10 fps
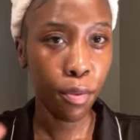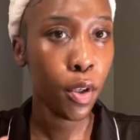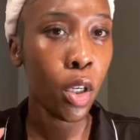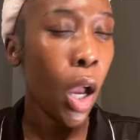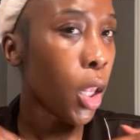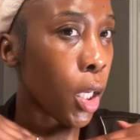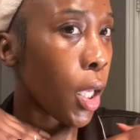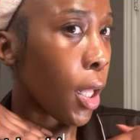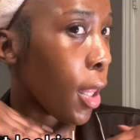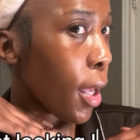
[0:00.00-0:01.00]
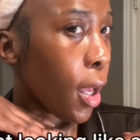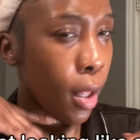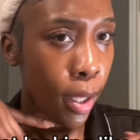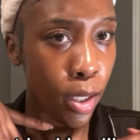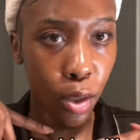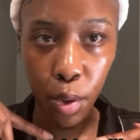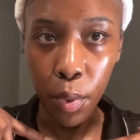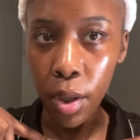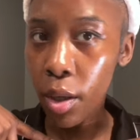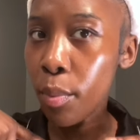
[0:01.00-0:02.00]
you're not looking like a glazed
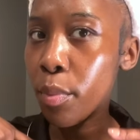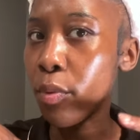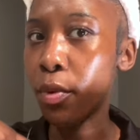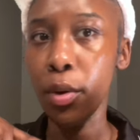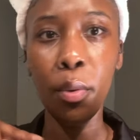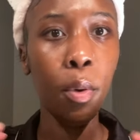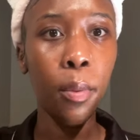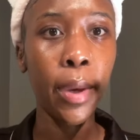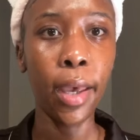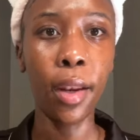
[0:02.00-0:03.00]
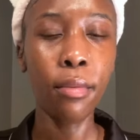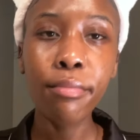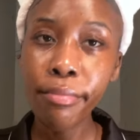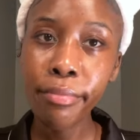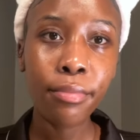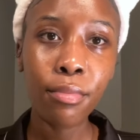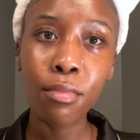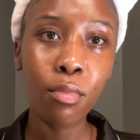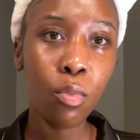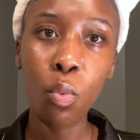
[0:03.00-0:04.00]
donut before you go to bed,
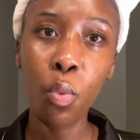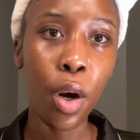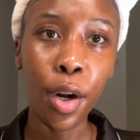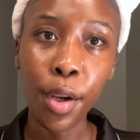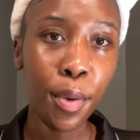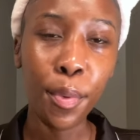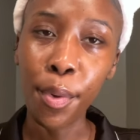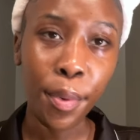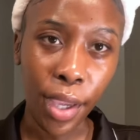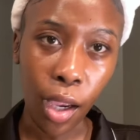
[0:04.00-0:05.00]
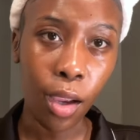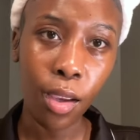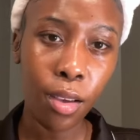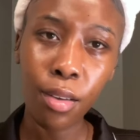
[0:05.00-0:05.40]
what are you doing?